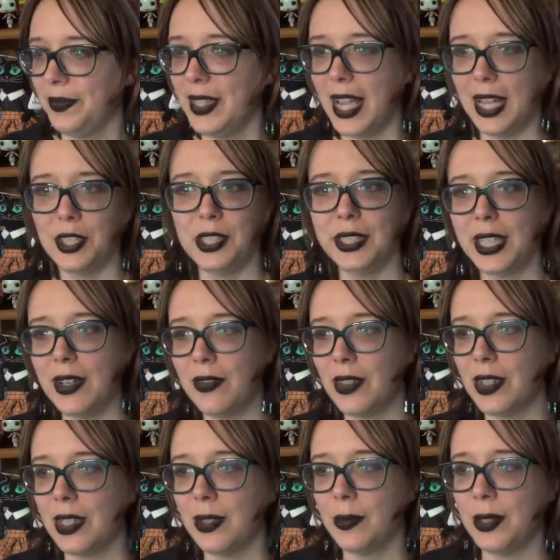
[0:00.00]
yeah, I just get
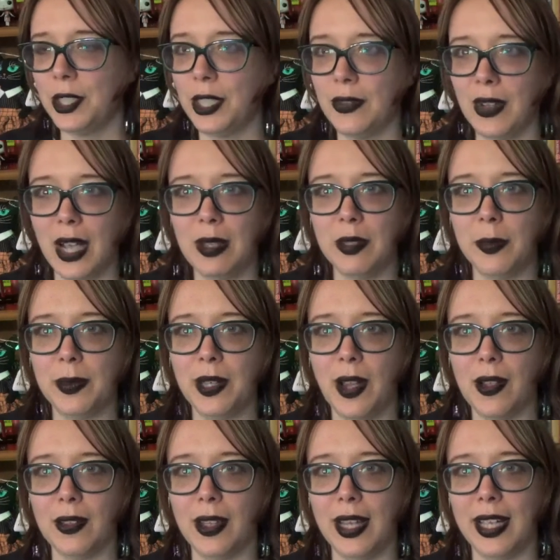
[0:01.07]
very witchy vibes, but
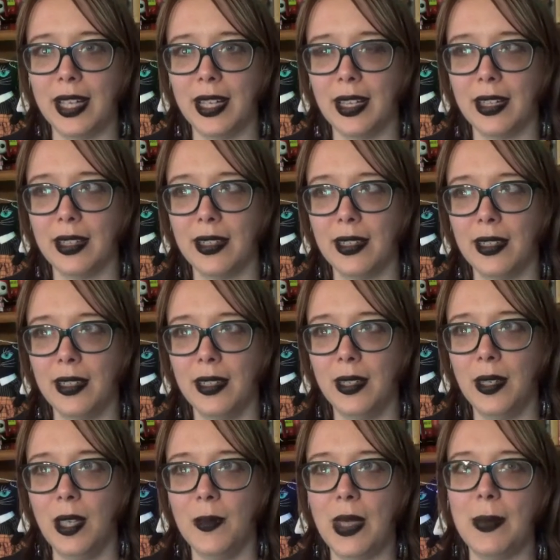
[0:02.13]
not like
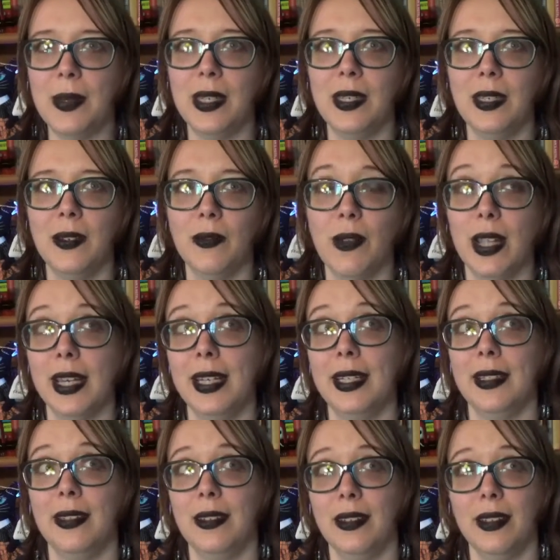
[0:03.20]
maybe right
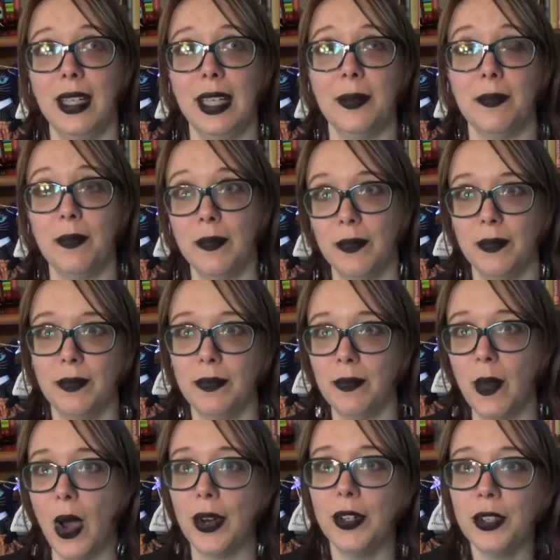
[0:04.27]
like
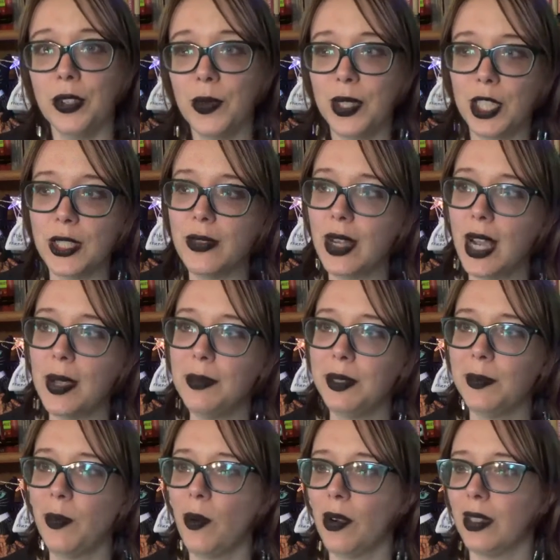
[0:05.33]
modern witchy
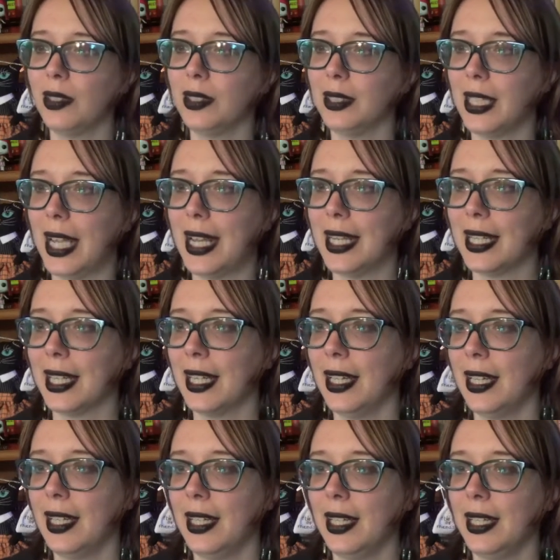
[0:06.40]
vibes, more like,
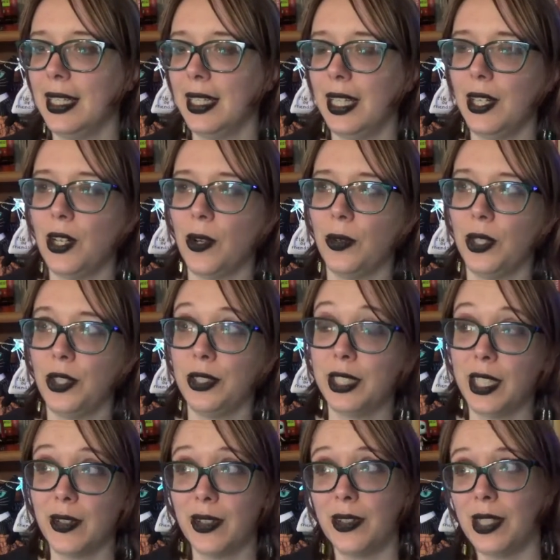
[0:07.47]
you know, your
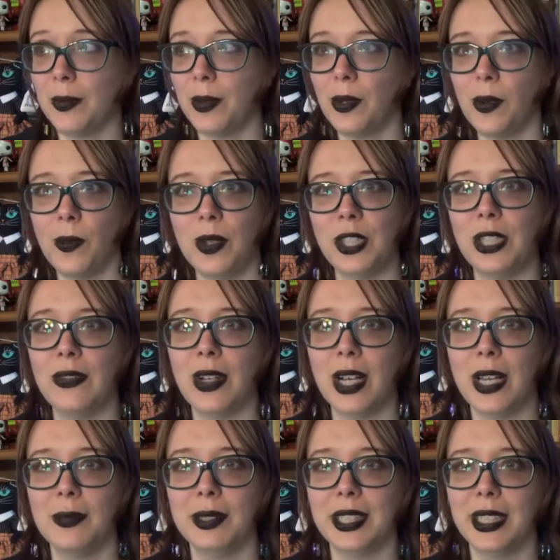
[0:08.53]
stereotypical wishy
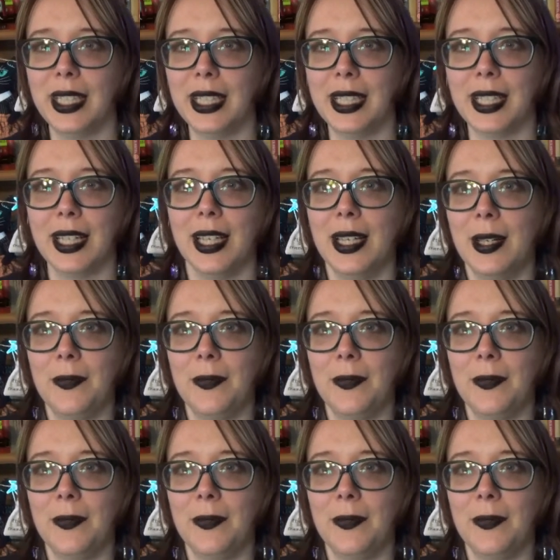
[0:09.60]
vibes, like